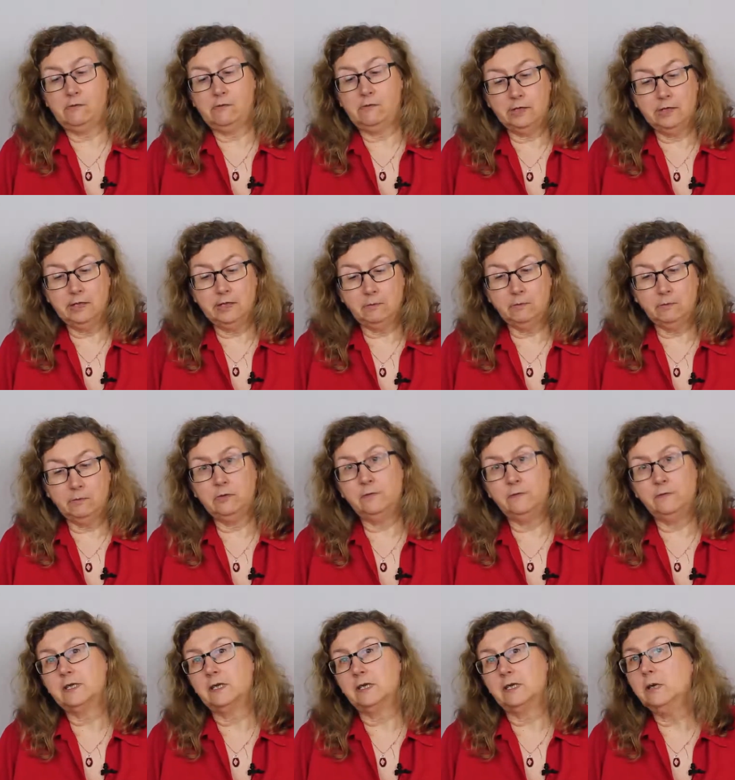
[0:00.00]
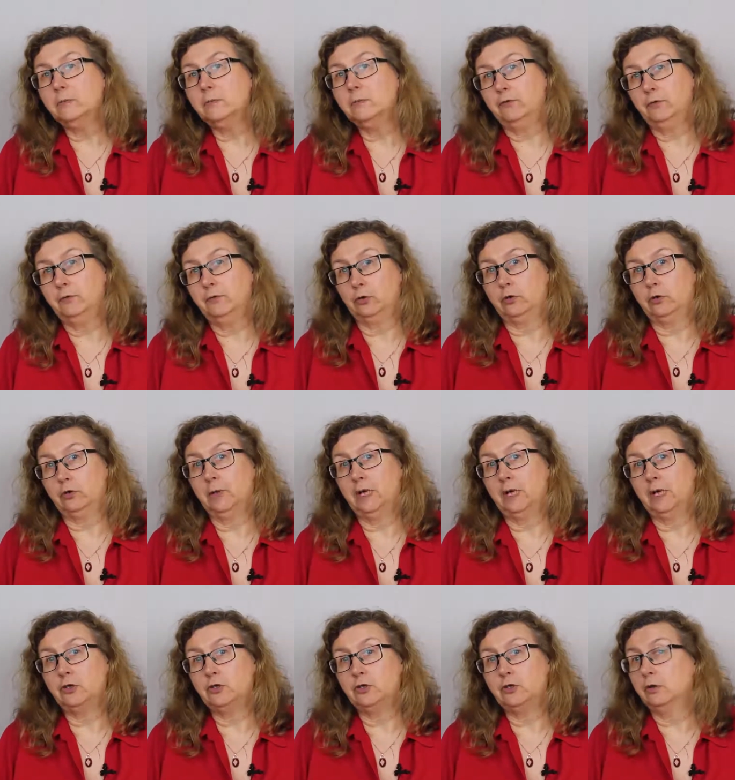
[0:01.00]
are a number of types of
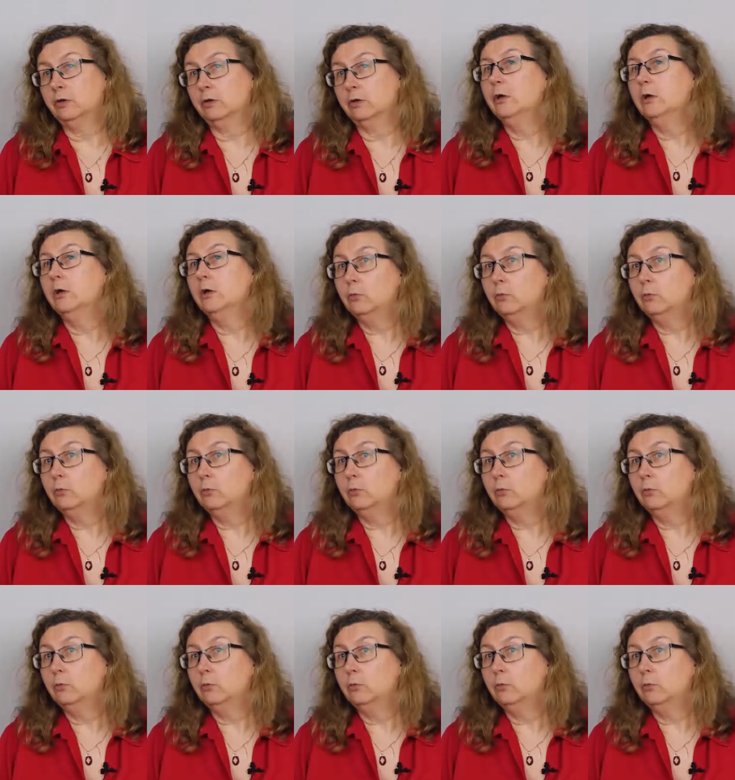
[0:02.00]
occupation